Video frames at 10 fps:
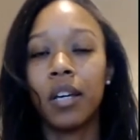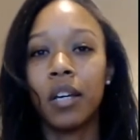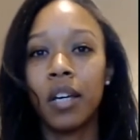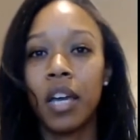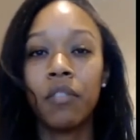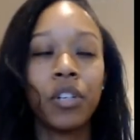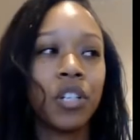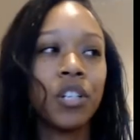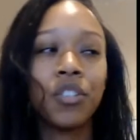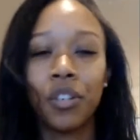every
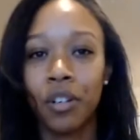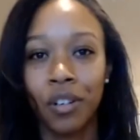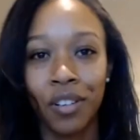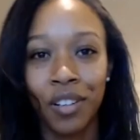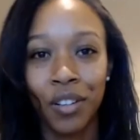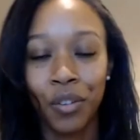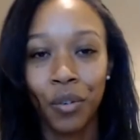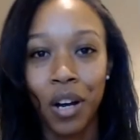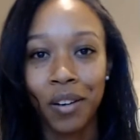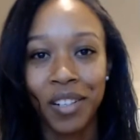teacher
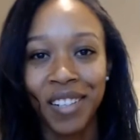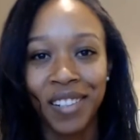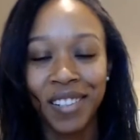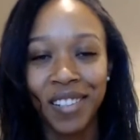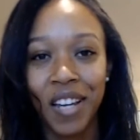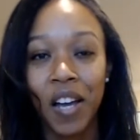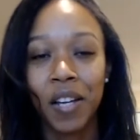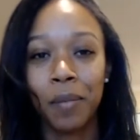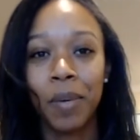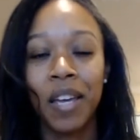throughout
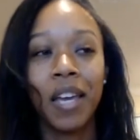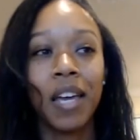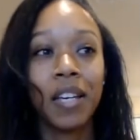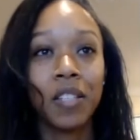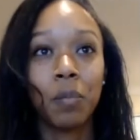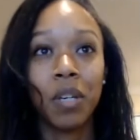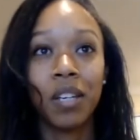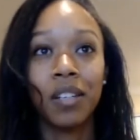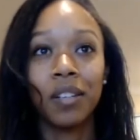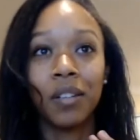time has
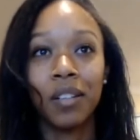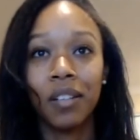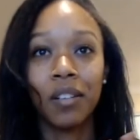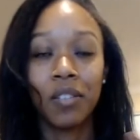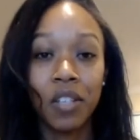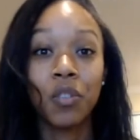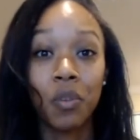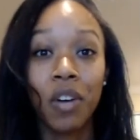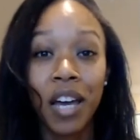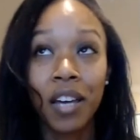been, since we've
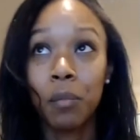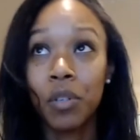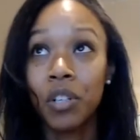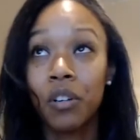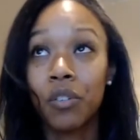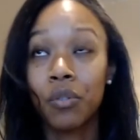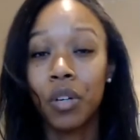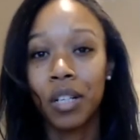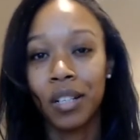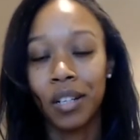had materials
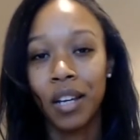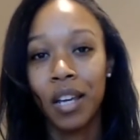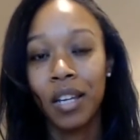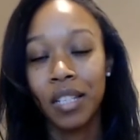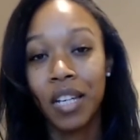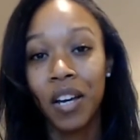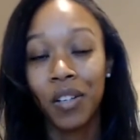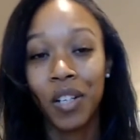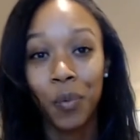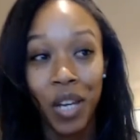written down
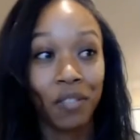and we have